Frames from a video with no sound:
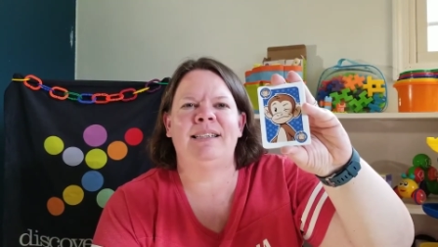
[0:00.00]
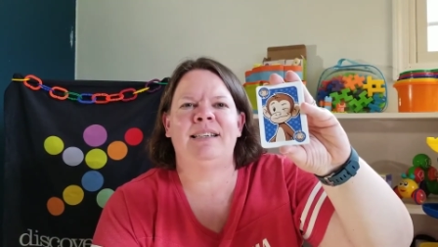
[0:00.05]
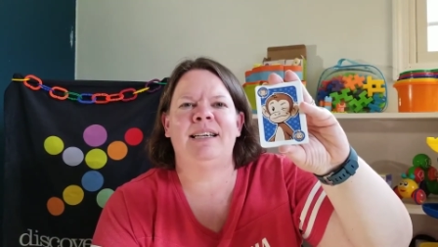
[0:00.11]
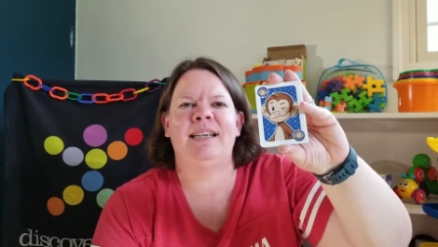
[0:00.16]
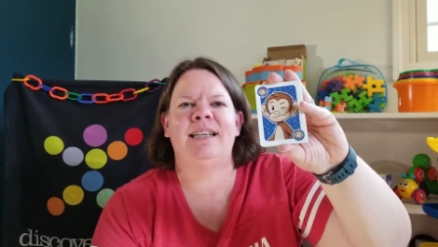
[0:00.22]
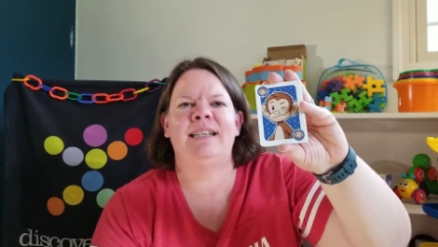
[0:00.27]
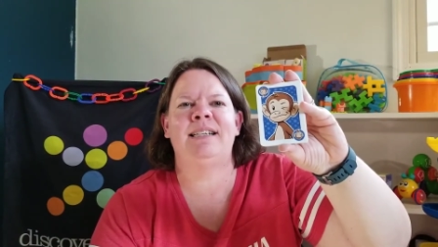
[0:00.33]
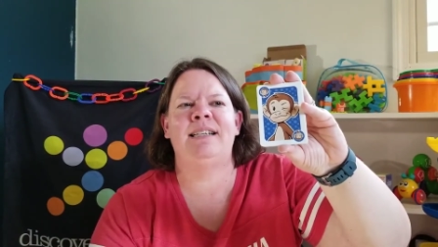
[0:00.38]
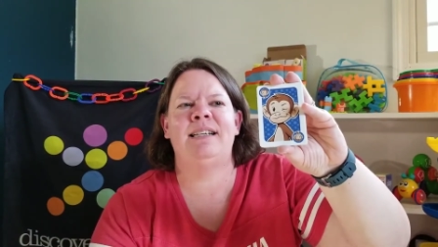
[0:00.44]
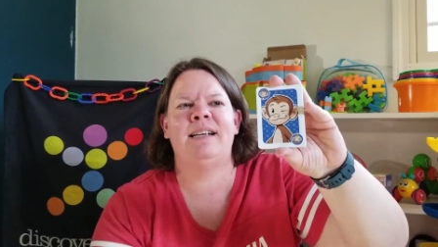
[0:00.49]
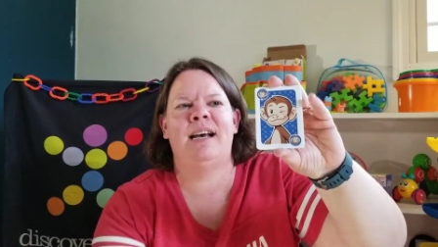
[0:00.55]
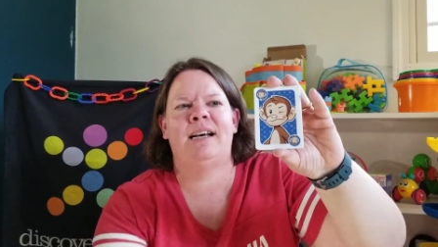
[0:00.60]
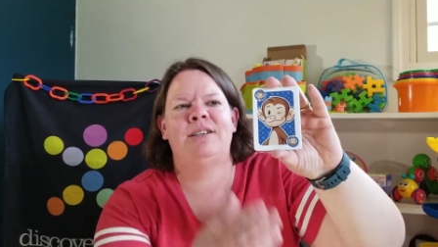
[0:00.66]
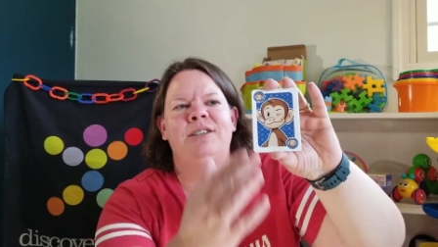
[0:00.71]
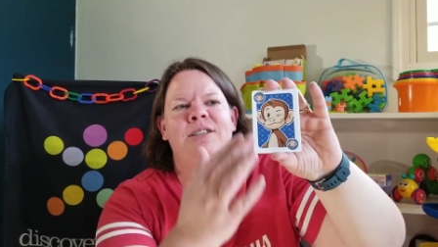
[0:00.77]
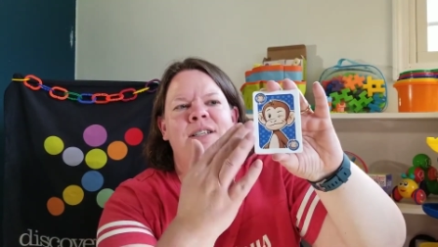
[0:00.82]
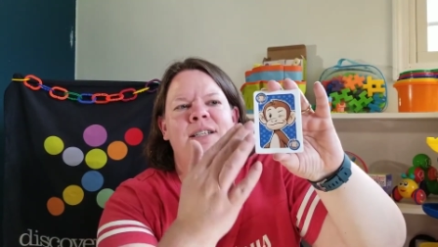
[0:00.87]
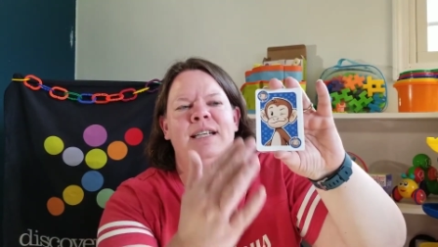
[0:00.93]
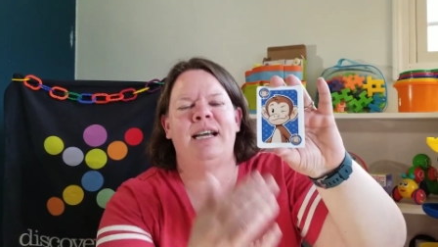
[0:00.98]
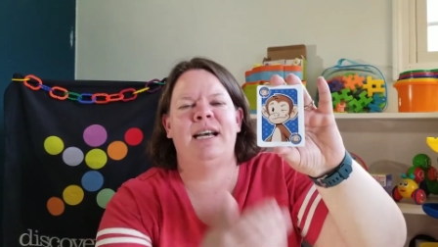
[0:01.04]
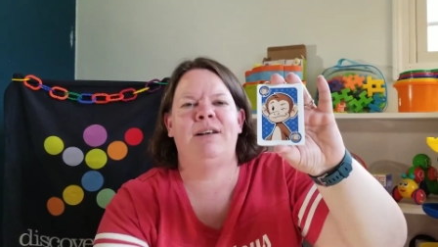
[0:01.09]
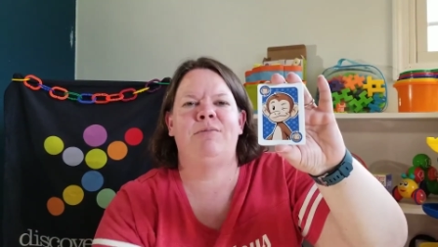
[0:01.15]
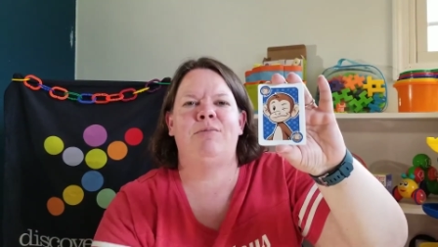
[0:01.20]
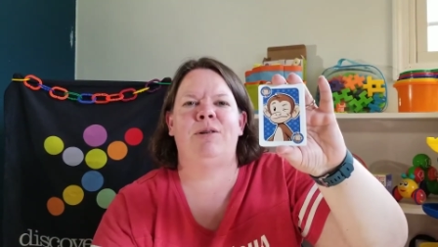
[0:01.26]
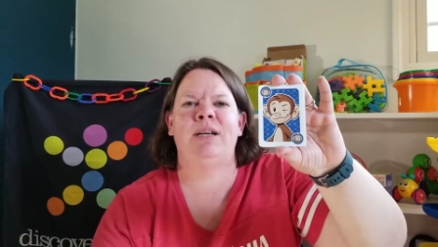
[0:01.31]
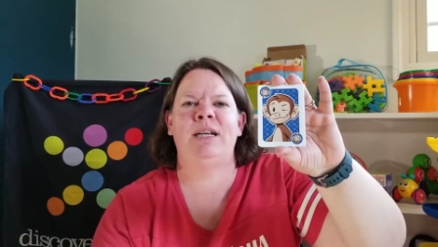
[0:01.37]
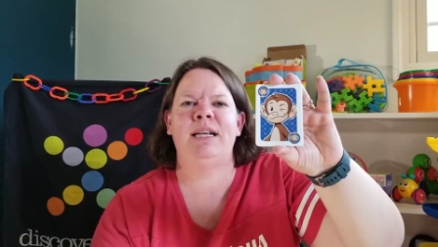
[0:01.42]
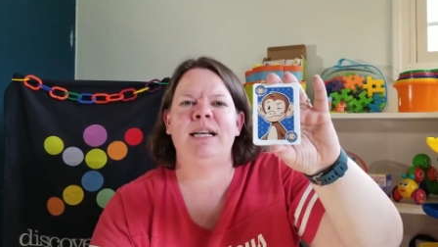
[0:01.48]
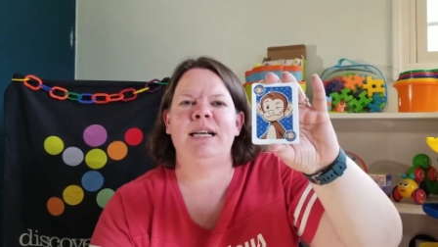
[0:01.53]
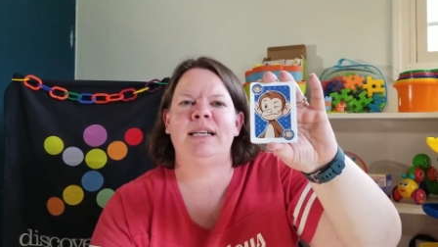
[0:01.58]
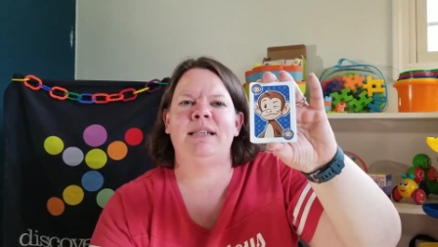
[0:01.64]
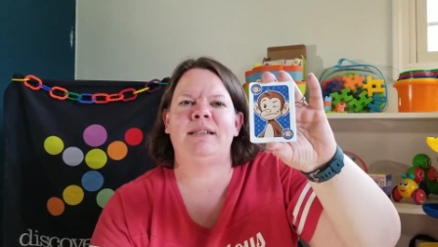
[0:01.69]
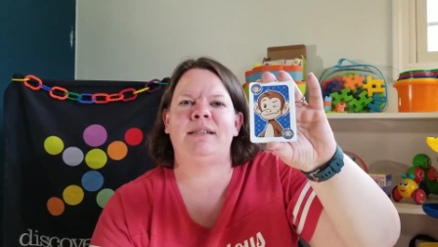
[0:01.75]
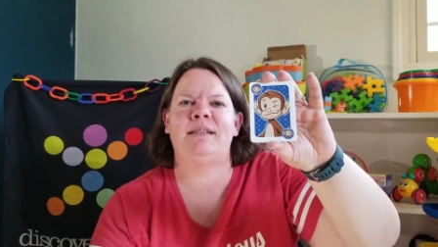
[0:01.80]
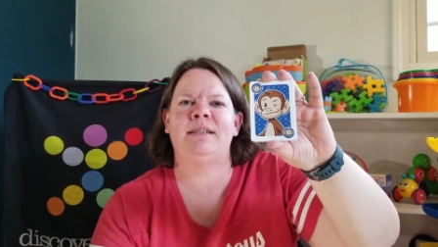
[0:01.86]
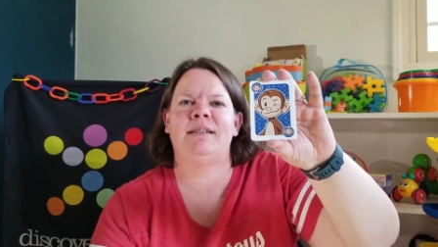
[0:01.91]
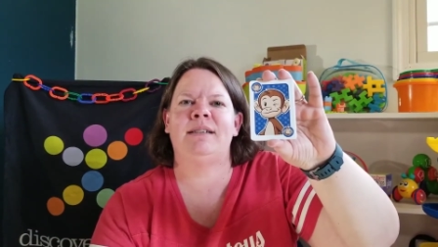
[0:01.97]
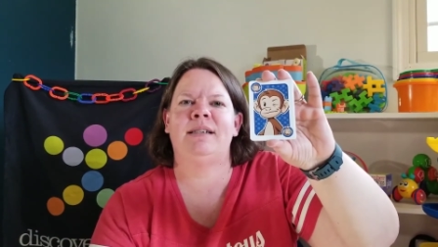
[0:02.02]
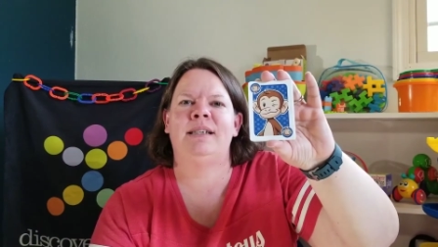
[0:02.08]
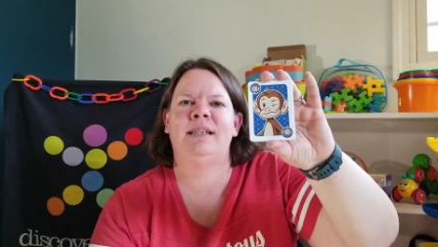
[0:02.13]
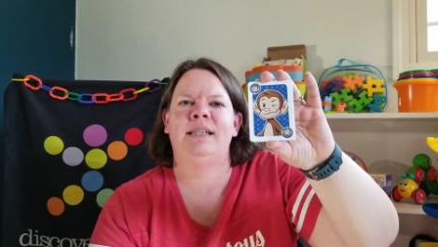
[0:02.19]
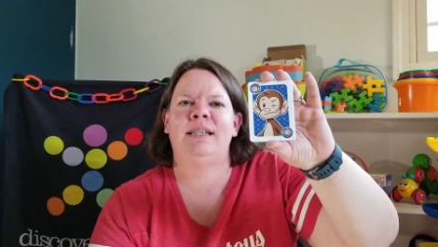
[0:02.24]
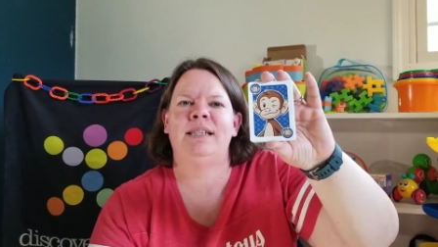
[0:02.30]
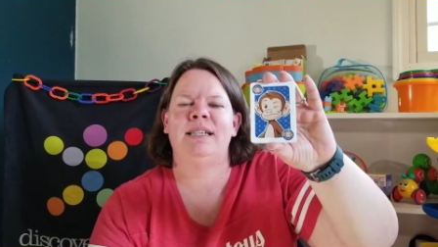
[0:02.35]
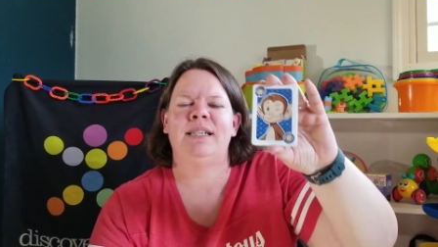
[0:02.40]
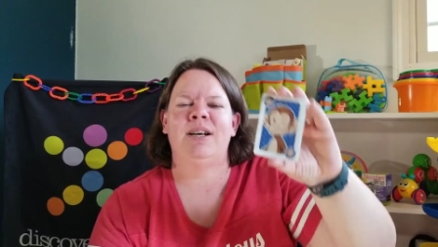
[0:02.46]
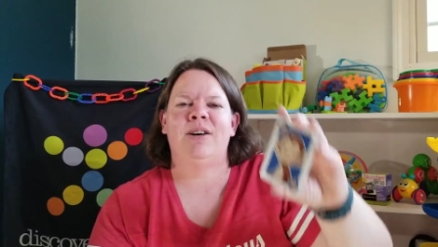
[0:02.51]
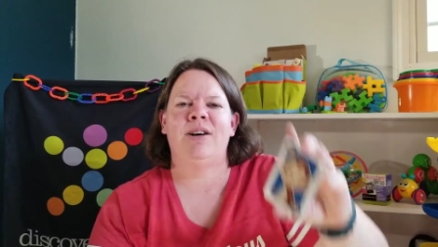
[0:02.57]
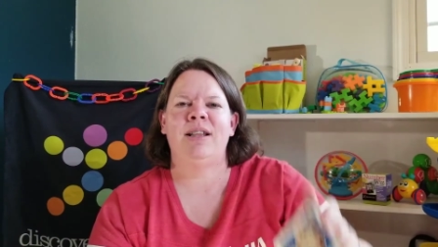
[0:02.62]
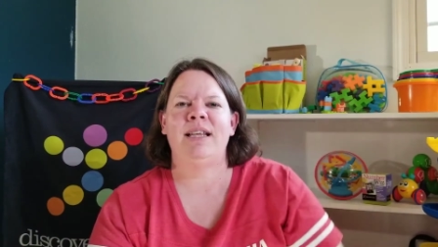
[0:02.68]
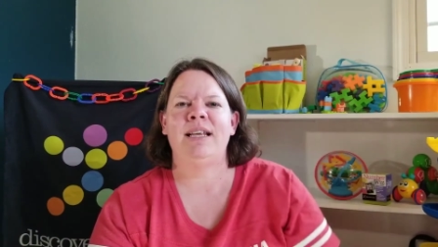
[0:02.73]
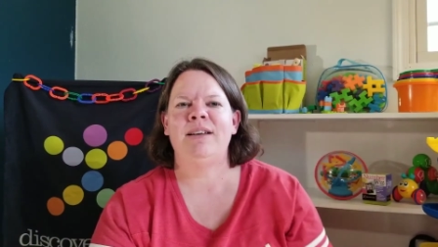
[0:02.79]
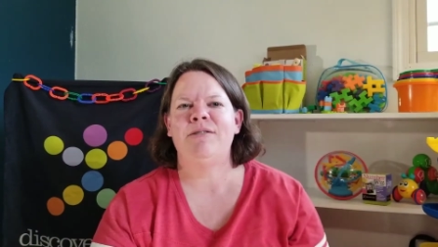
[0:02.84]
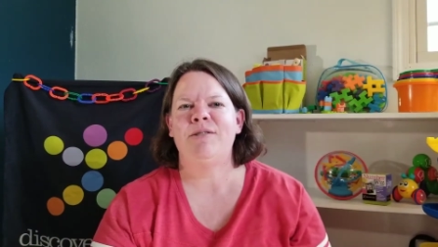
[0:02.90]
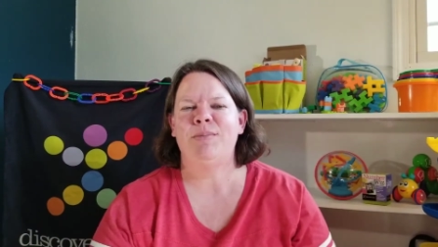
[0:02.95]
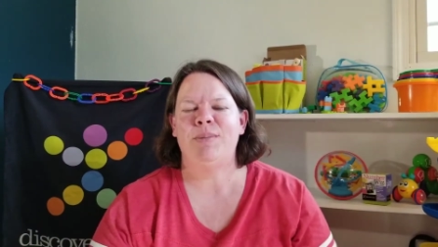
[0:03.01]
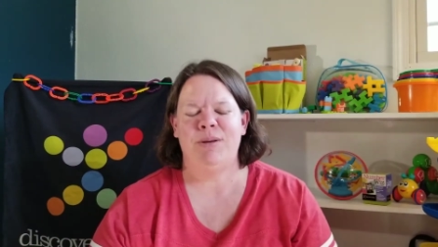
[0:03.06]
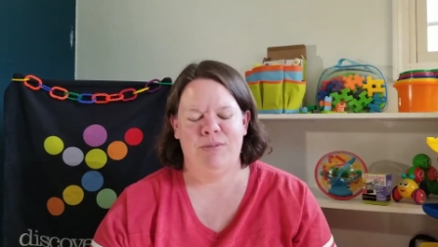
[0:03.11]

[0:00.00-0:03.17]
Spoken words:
and understand what it is. So I think it would be